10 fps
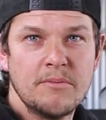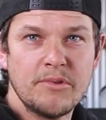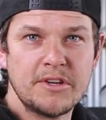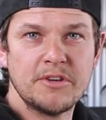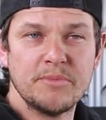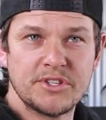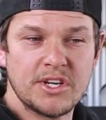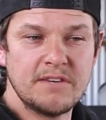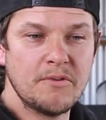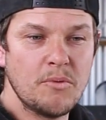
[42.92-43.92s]
good
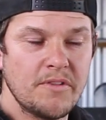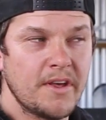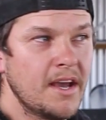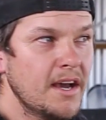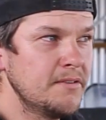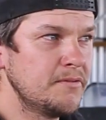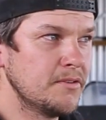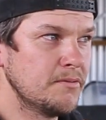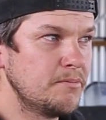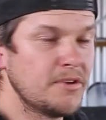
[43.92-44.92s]
machine for what they are,
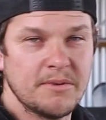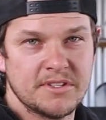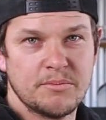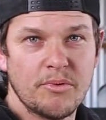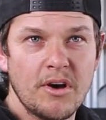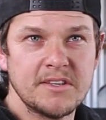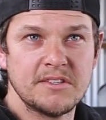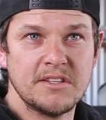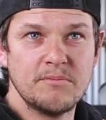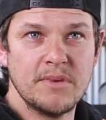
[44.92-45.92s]
for pretty much the price
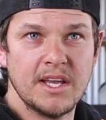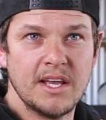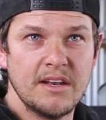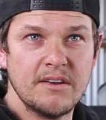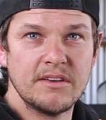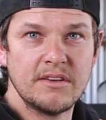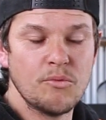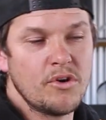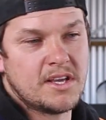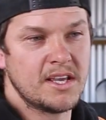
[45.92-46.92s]
of them and
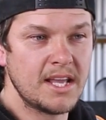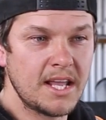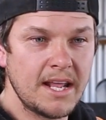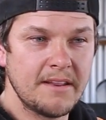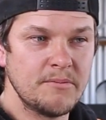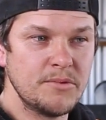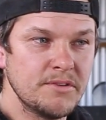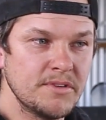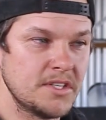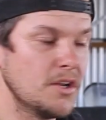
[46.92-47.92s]
what you can get out of them,
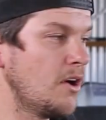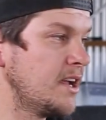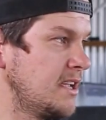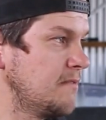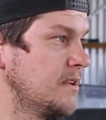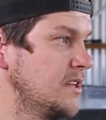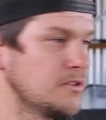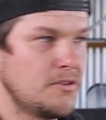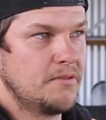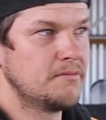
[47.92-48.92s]
whether it's light, heavy,
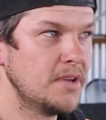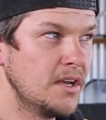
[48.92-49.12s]
solid,